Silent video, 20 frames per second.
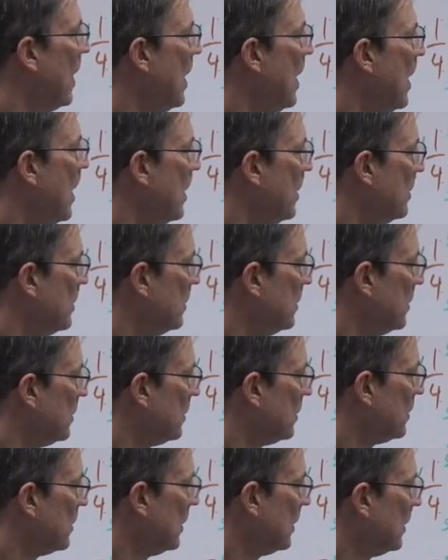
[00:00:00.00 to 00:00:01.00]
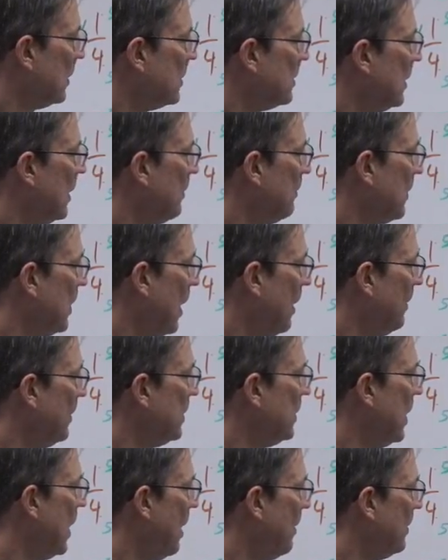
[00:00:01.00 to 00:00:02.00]
and get the same common
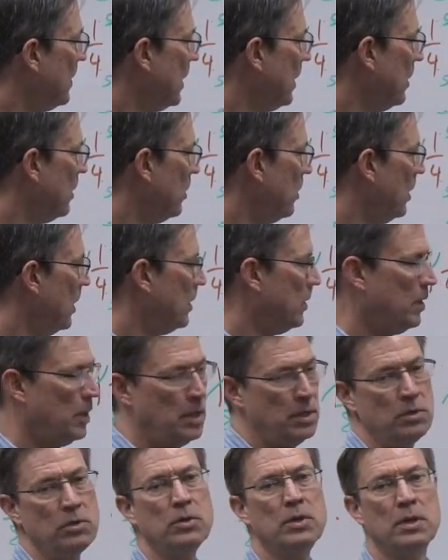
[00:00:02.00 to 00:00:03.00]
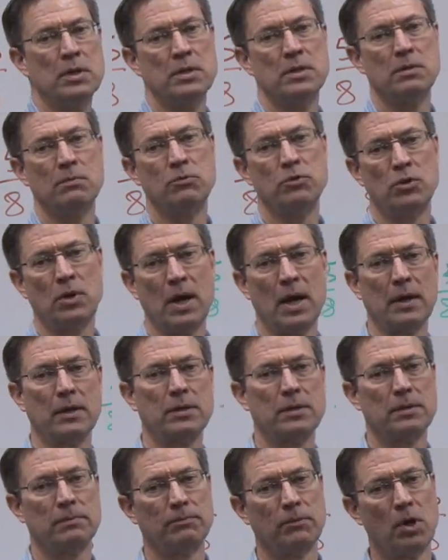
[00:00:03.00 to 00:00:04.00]
denominator, and then you can
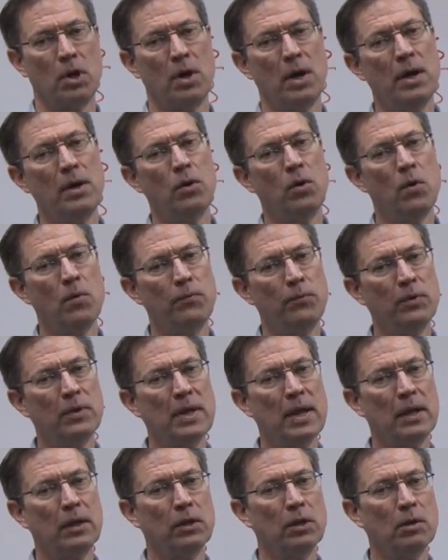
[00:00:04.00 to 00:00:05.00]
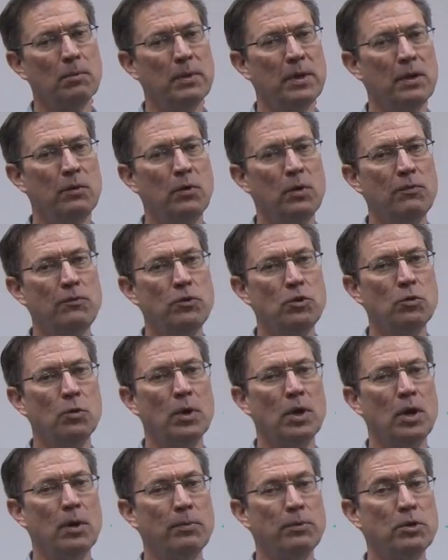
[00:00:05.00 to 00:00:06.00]
subtract. All right, hopefully that little bit of review
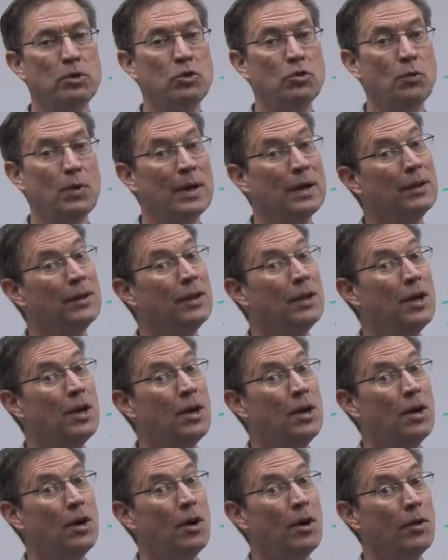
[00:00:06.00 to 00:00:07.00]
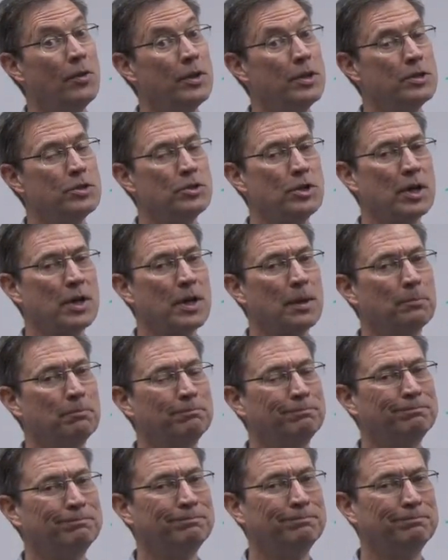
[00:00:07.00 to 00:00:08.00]
will help you do well on this checkup.
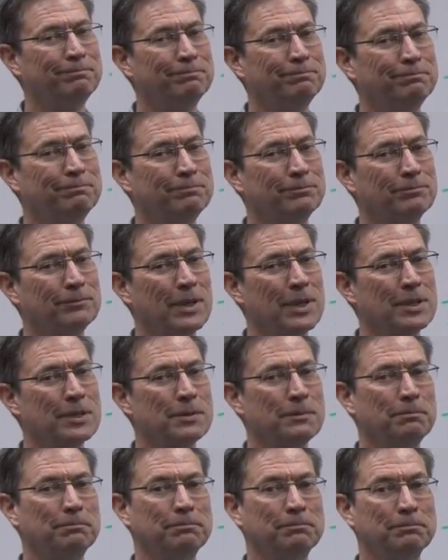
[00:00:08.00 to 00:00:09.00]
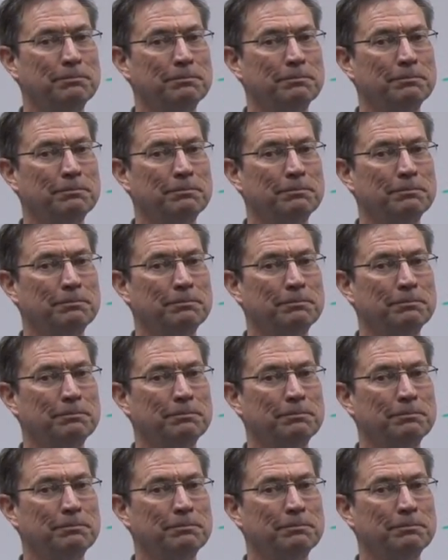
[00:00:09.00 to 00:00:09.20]
Thanks.